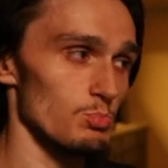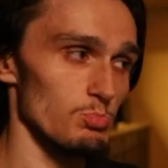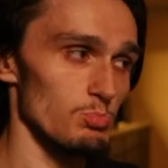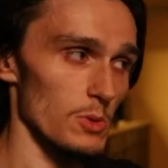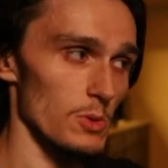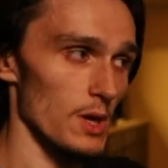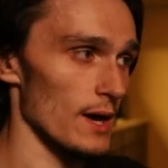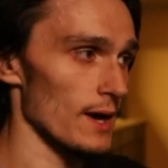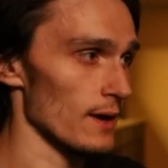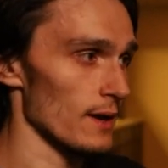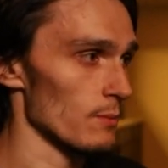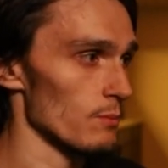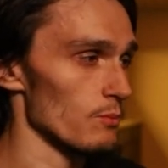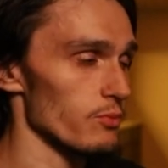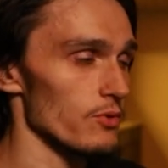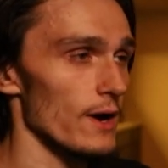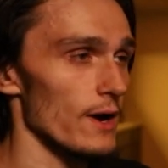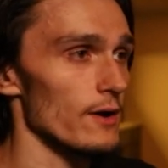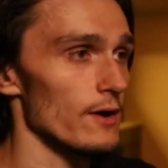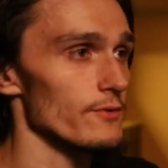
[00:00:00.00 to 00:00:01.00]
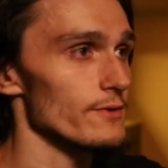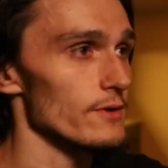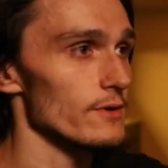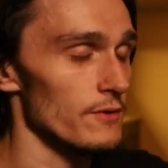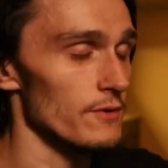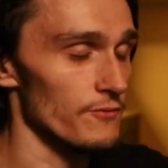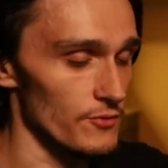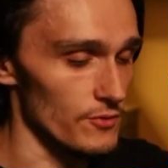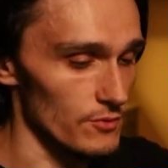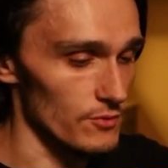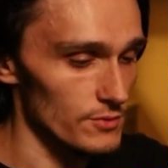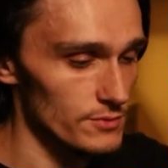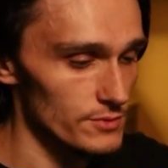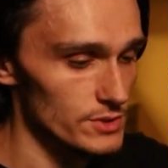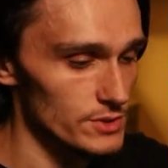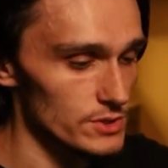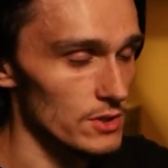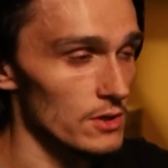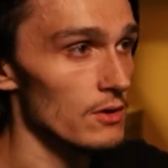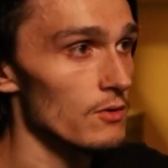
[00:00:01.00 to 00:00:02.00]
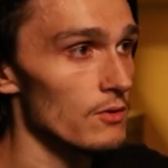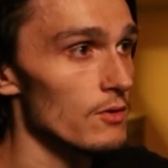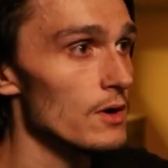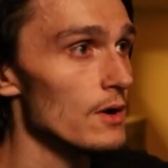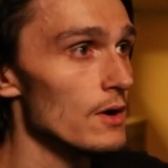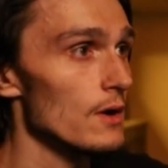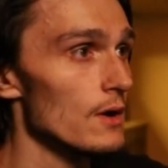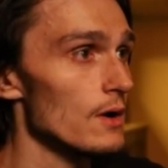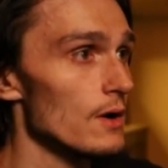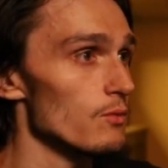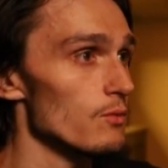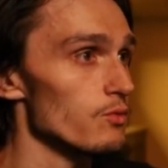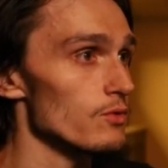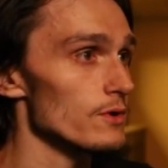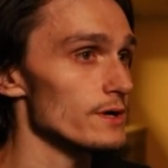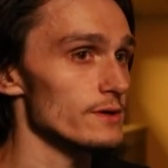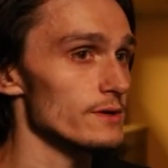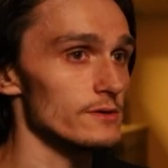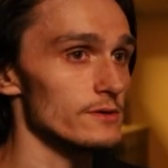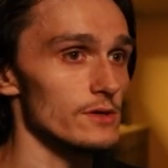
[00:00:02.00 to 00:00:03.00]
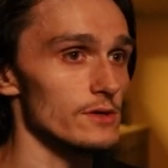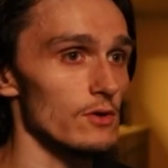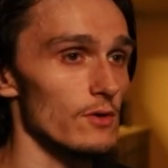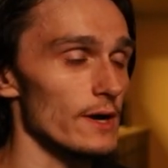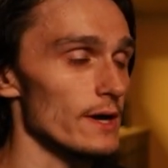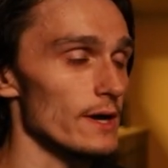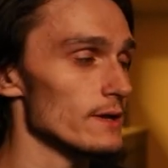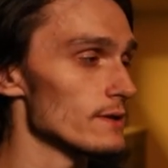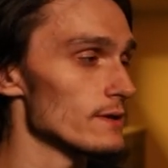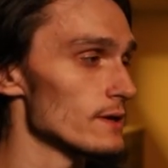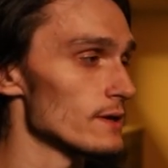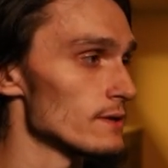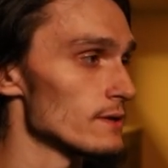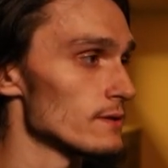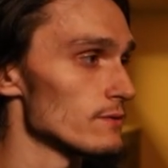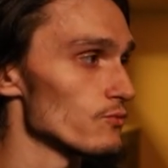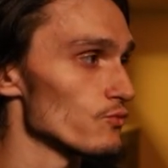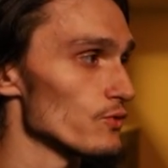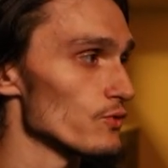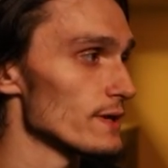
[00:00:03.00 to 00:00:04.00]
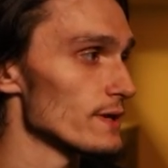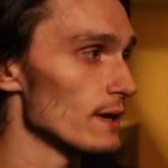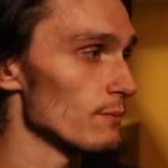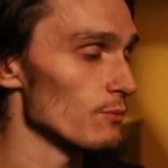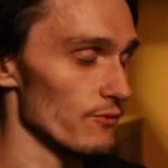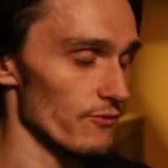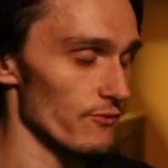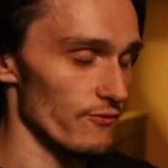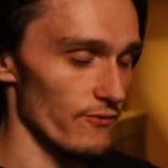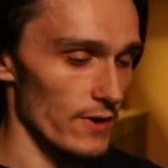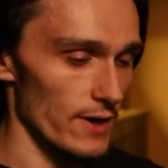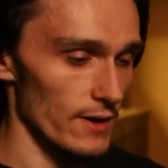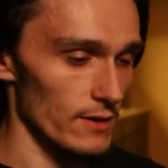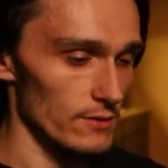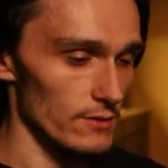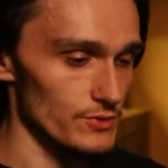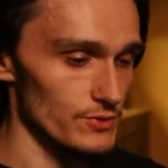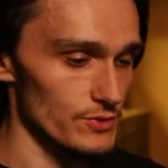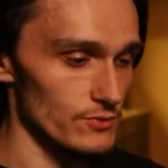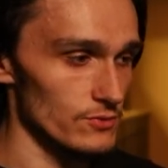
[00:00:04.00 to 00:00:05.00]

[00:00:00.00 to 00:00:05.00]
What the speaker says: I am proud of you. So we're going to go ahead and rename the file to